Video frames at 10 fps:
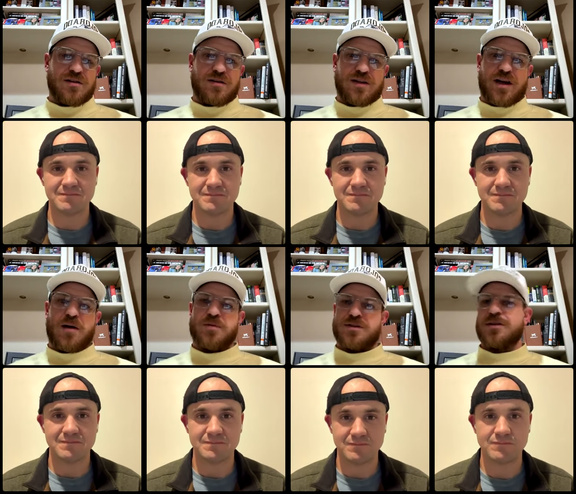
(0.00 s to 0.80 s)
Speaker 1: the hmm.
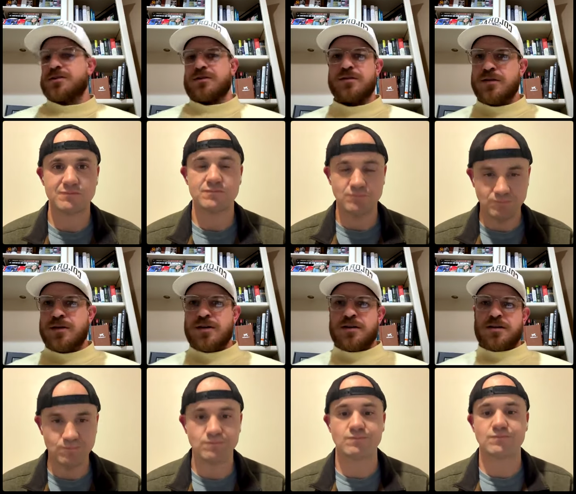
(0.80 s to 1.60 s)
opposition
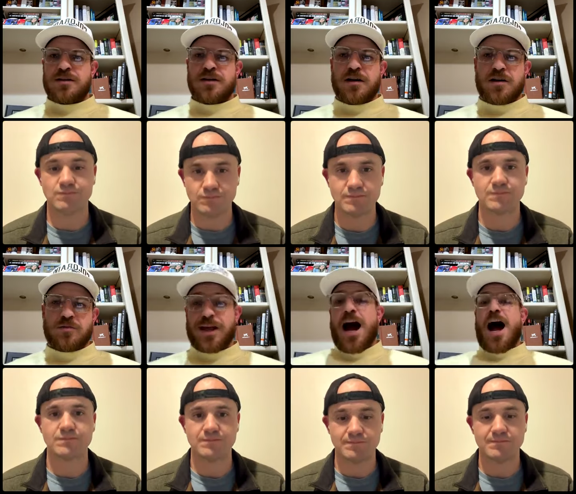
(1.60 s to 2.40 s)

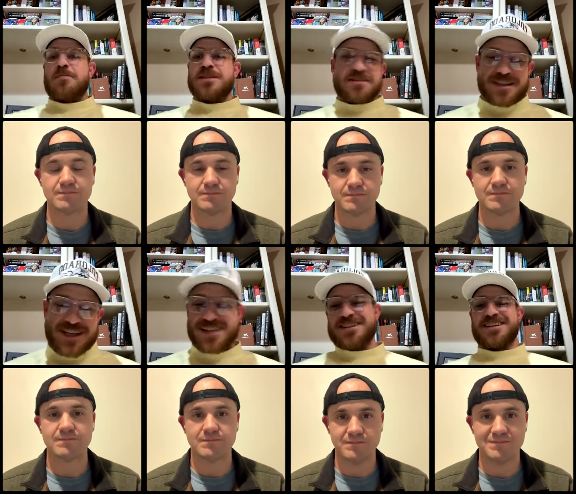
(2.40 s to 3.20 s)
um, the ops as the
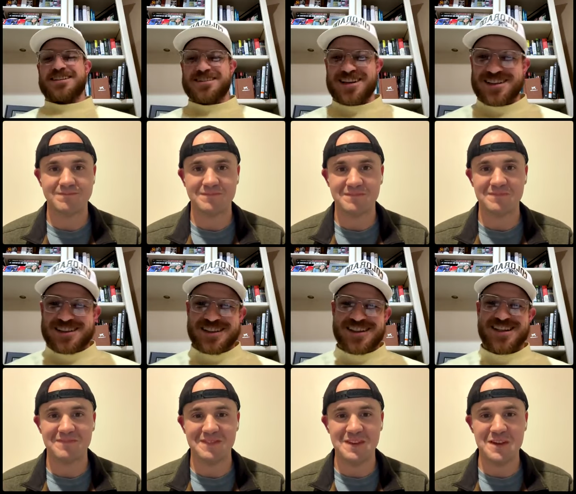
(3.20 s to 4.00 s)
kids like to say
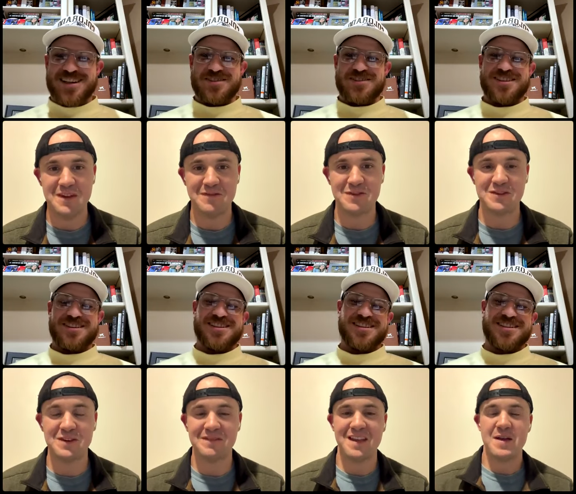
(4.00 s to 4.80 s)
yeah yeah uh, sure.
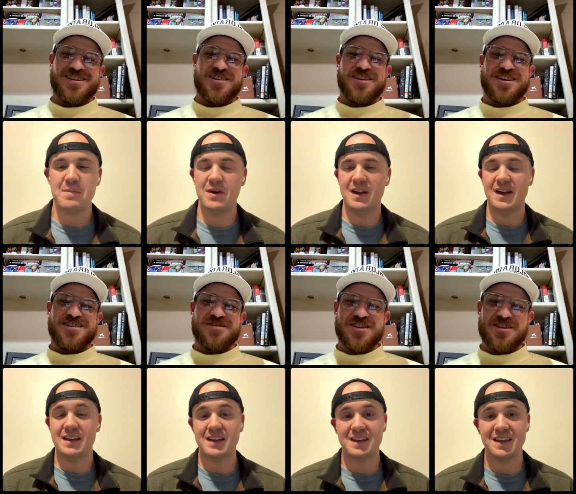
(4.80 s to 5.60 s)
to his but,
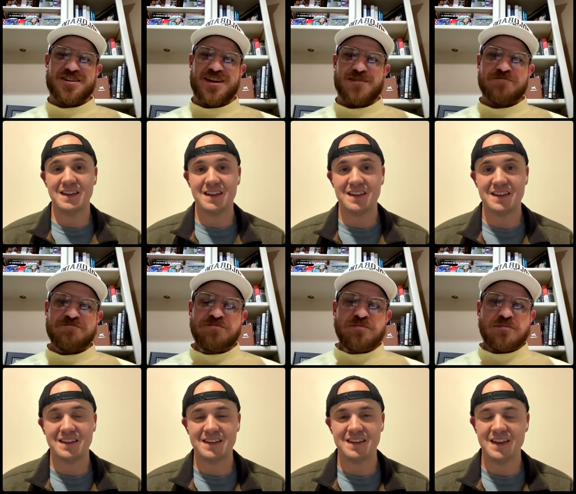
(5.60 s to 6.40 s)
mission
Speaker 2: yeah yeah
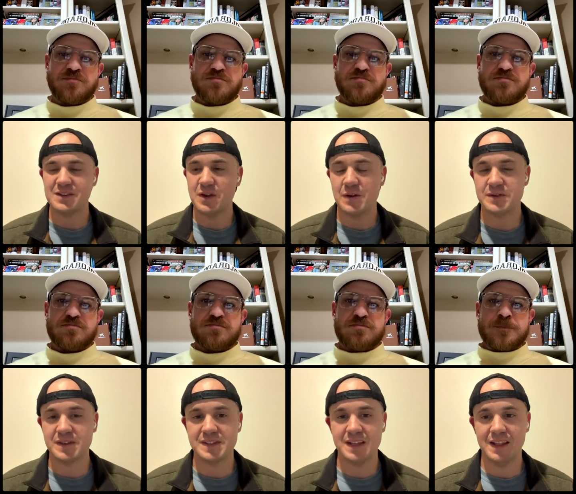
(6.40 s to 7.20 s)
so i was gonna
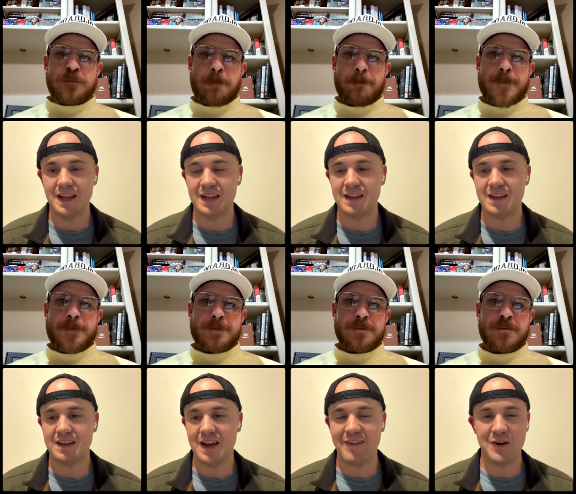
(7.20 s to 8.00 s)
say like
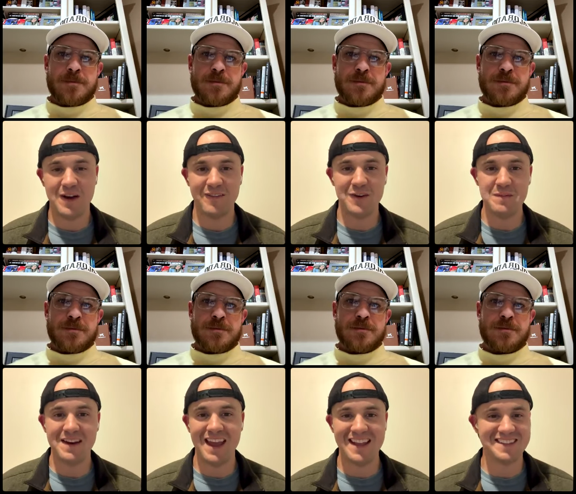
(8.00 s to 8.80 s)
I've heard, I've heard
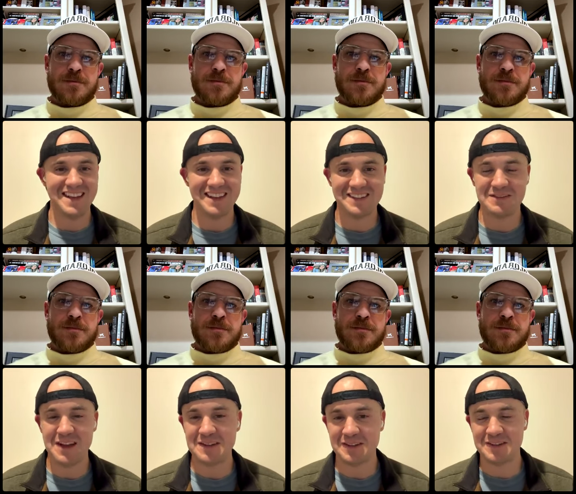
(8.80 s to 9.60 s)
my dad say it
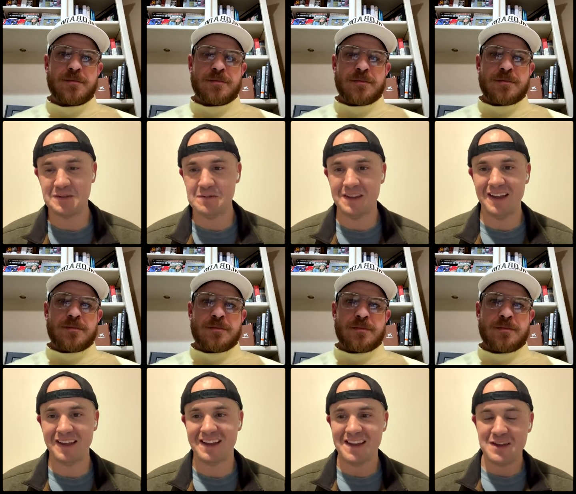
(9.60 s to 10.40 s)
sometimes because he'll be
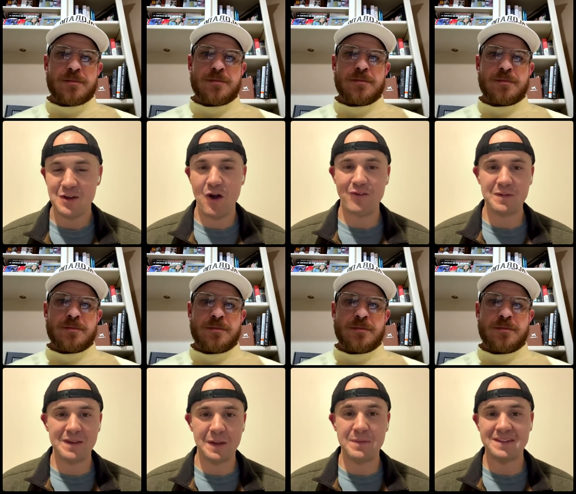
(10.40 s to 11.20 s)
like, you offer
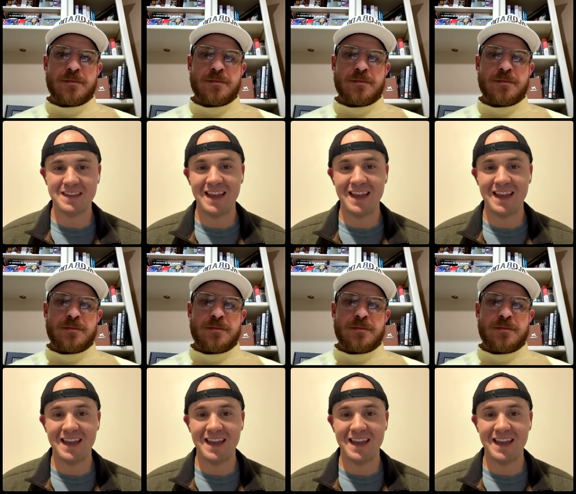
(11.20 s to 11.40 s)
him like a piece of